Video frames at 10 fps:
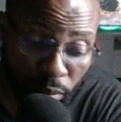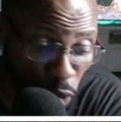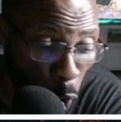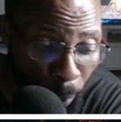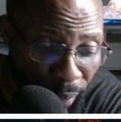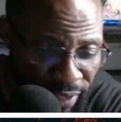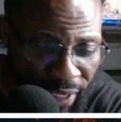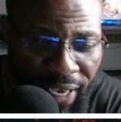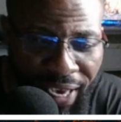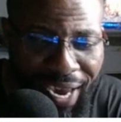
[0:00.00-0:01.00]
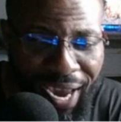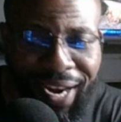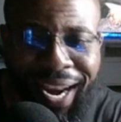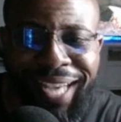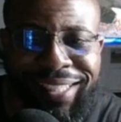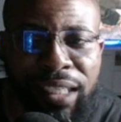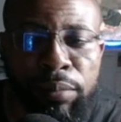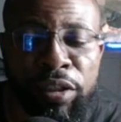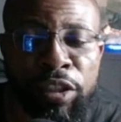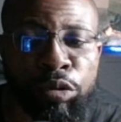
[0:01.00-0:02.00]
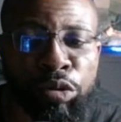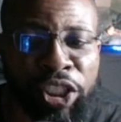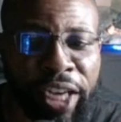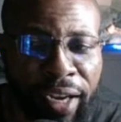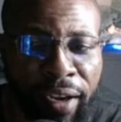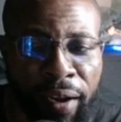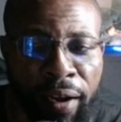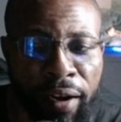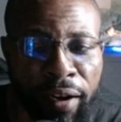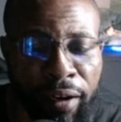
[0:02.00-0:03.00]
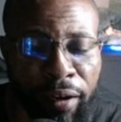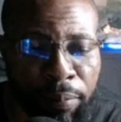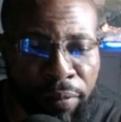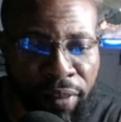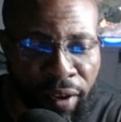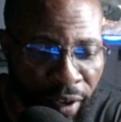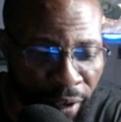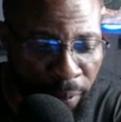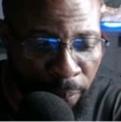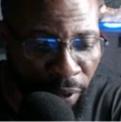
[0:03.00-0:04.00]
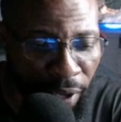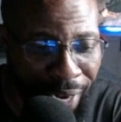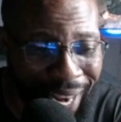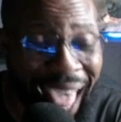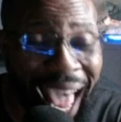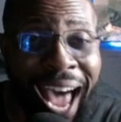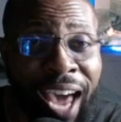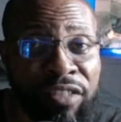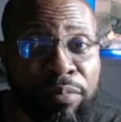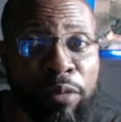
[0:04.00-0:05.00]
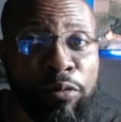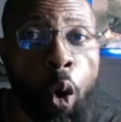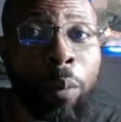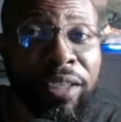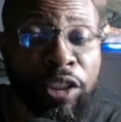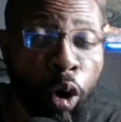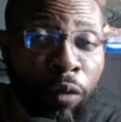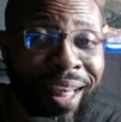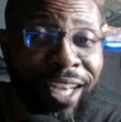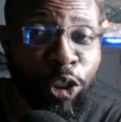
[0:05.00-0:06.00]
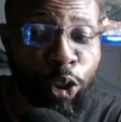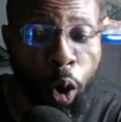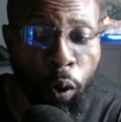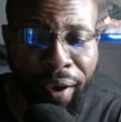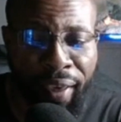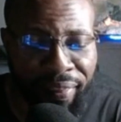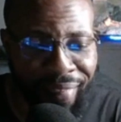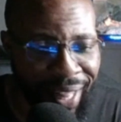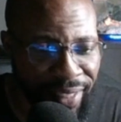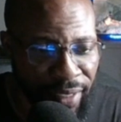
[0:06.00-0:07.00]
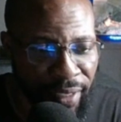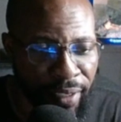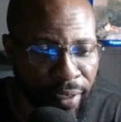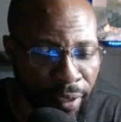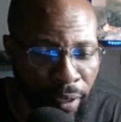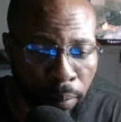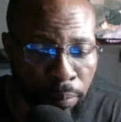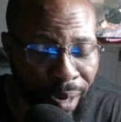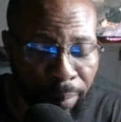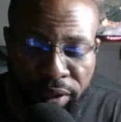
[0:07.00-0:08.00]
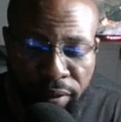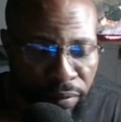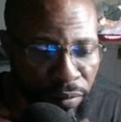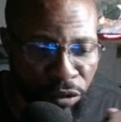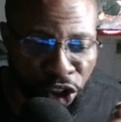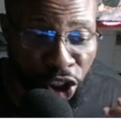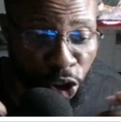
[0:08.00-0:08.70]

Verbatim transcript: comment and asking me to check the live performance of that song, and that she